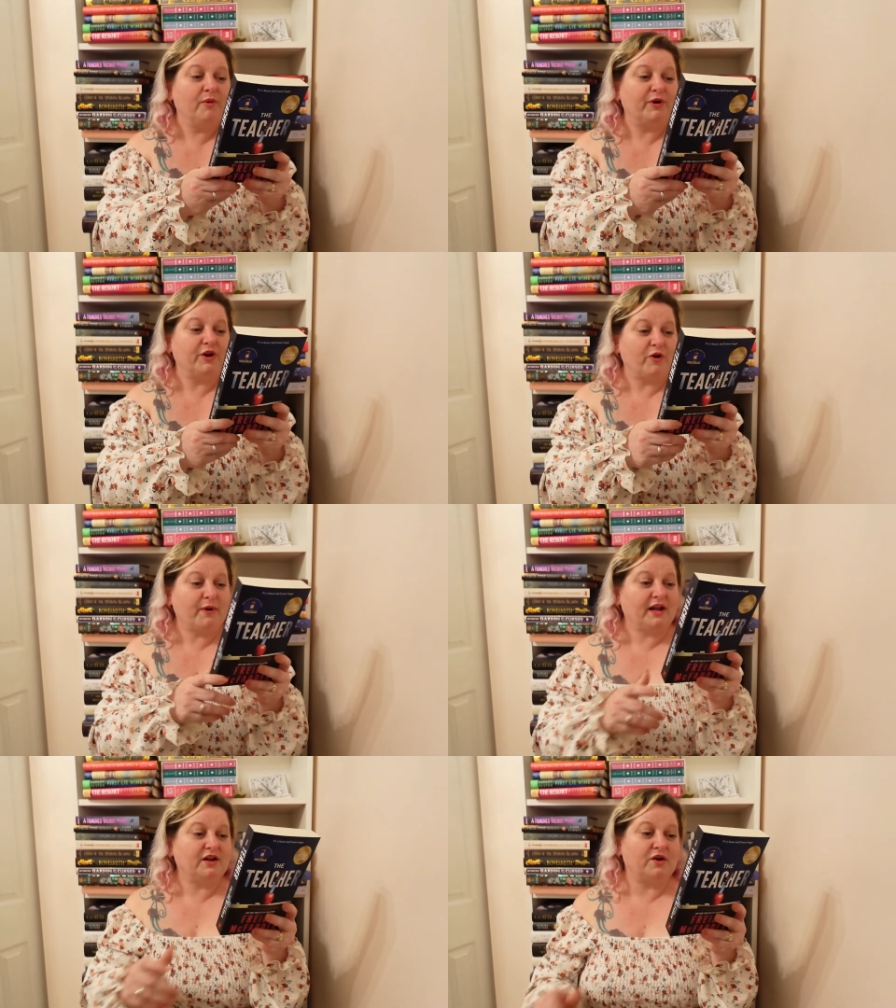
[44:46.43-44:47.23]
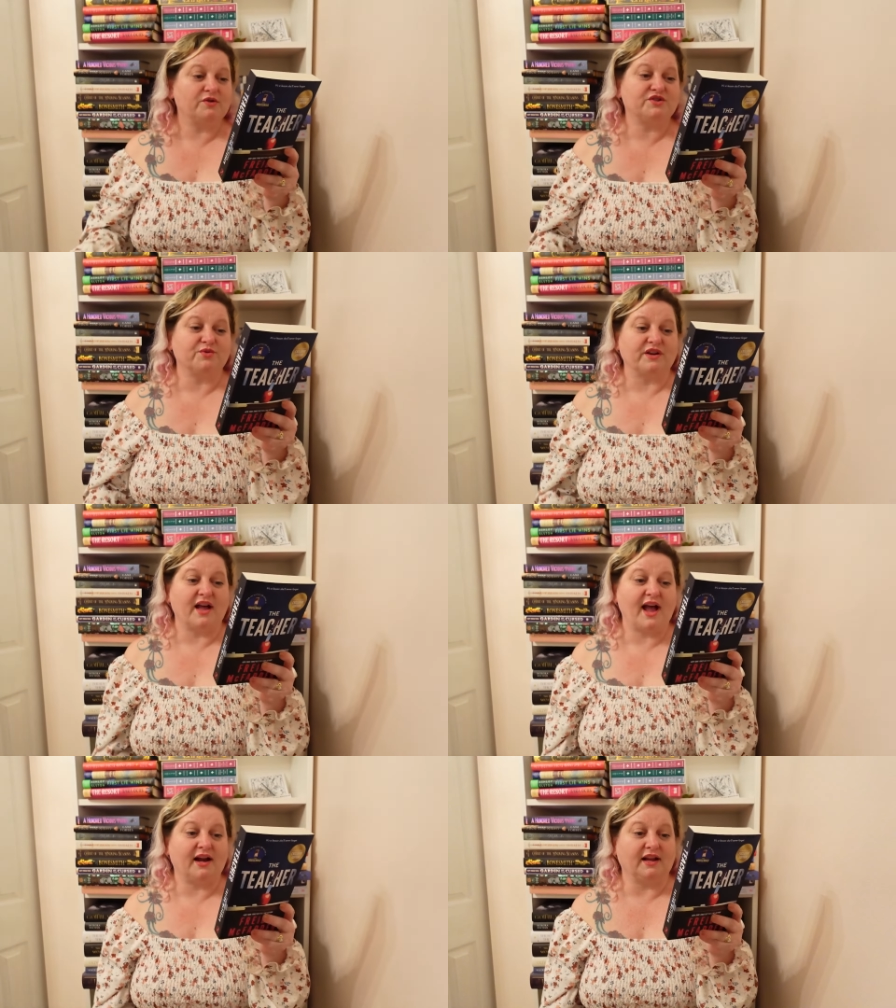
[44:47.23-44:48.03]
But nobody knows the real
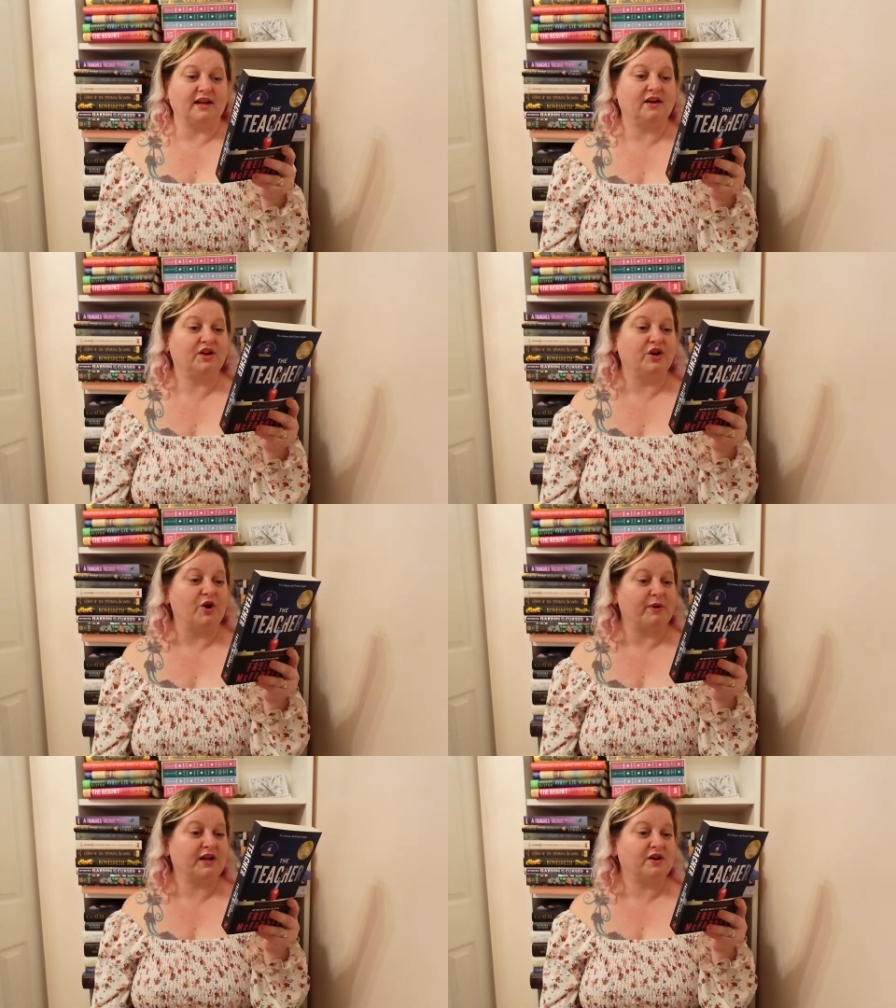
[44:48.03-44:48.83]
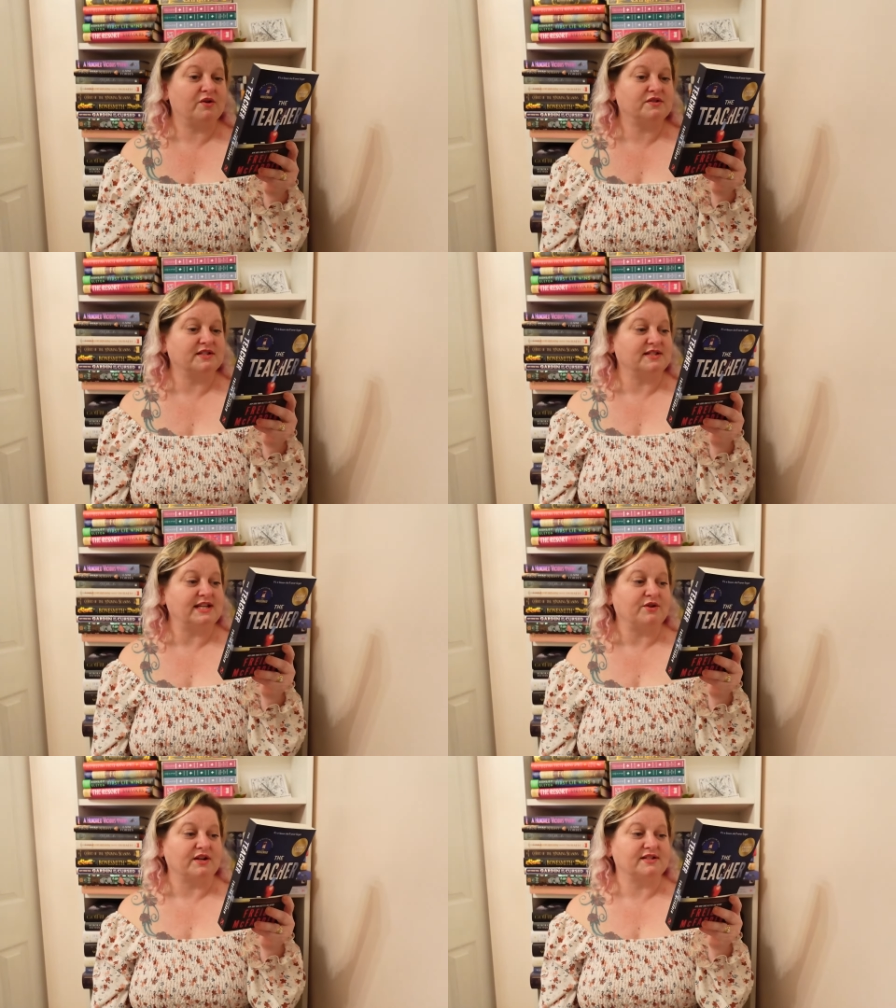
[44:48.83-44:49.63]
Addie. Nobody knows the
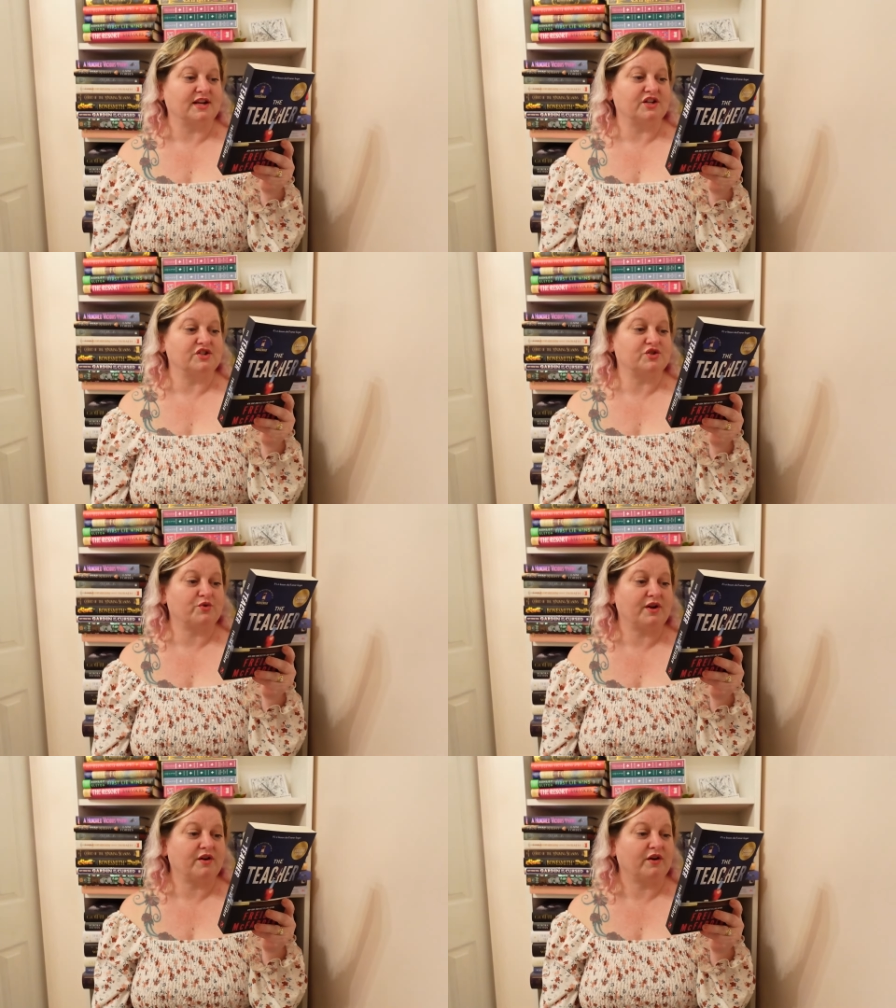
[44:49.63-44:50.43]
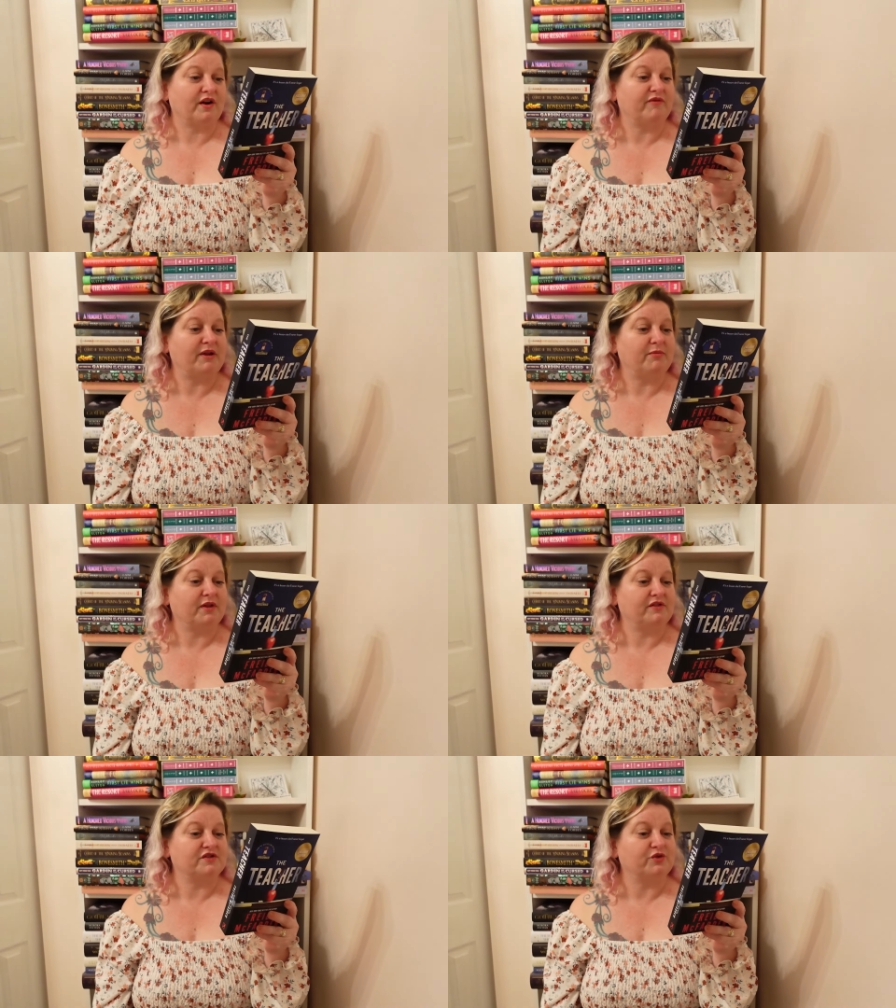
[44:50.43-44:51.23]
secrets that could destroy her if people
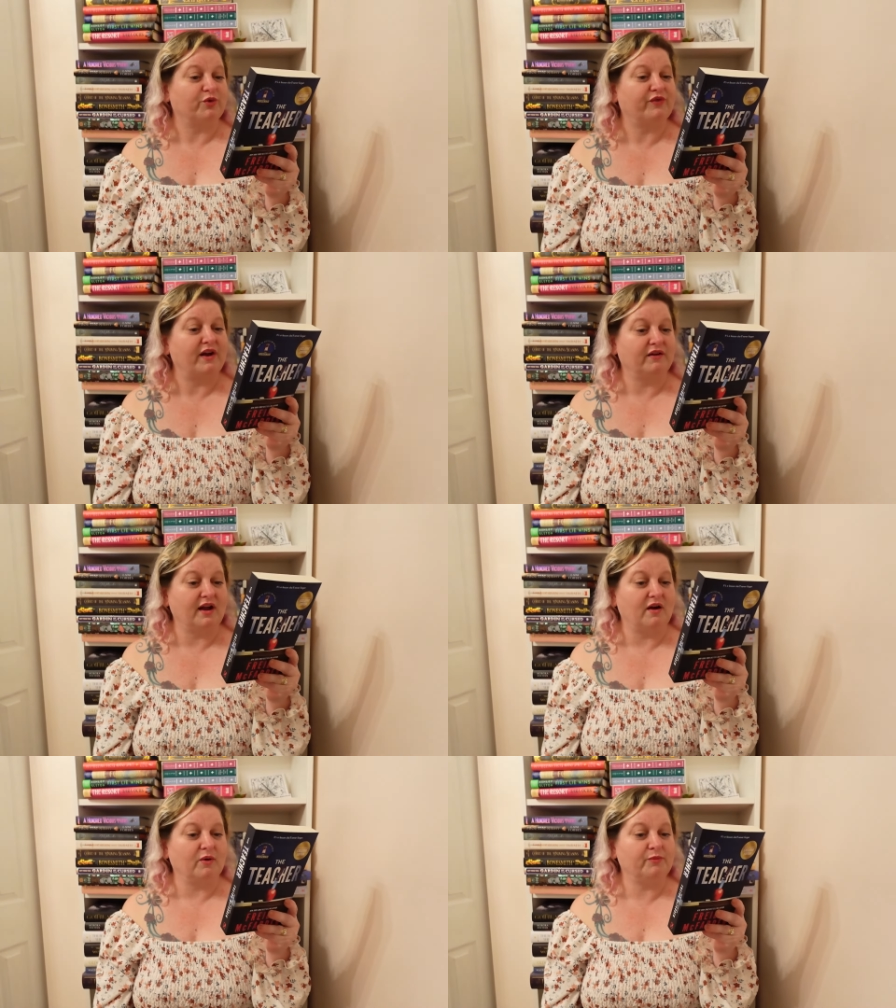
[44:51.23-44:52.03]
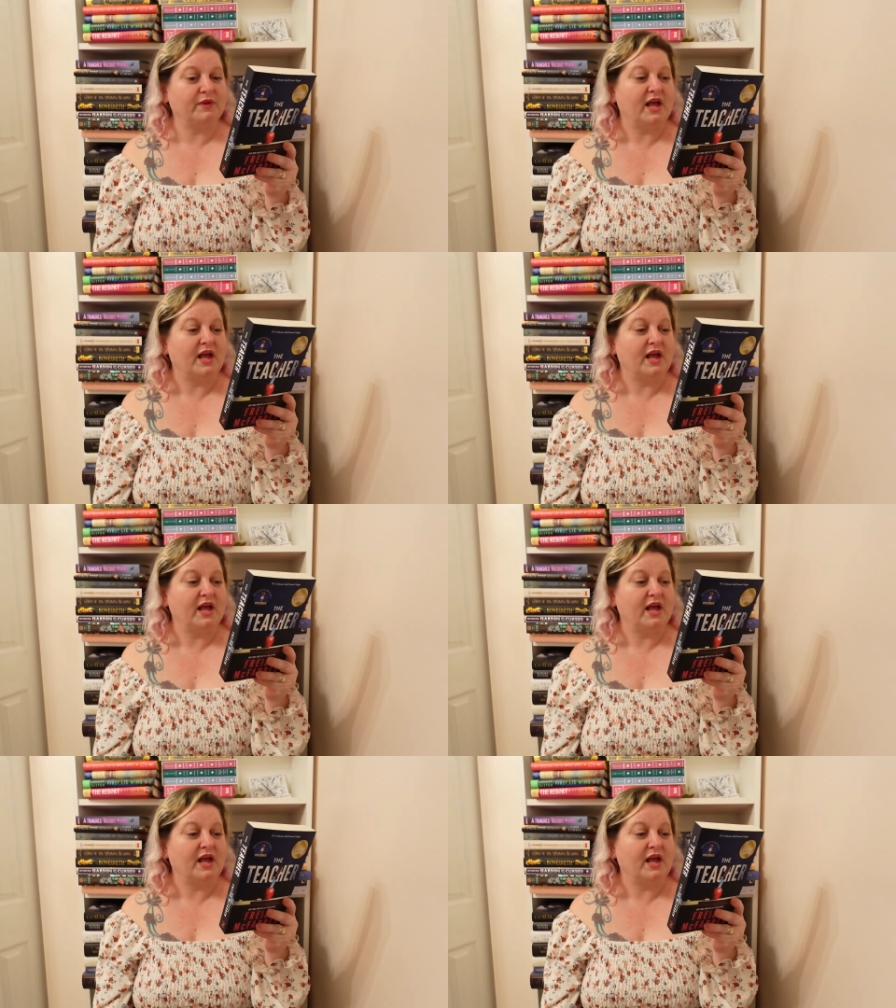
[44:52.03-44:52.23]
at the school found out.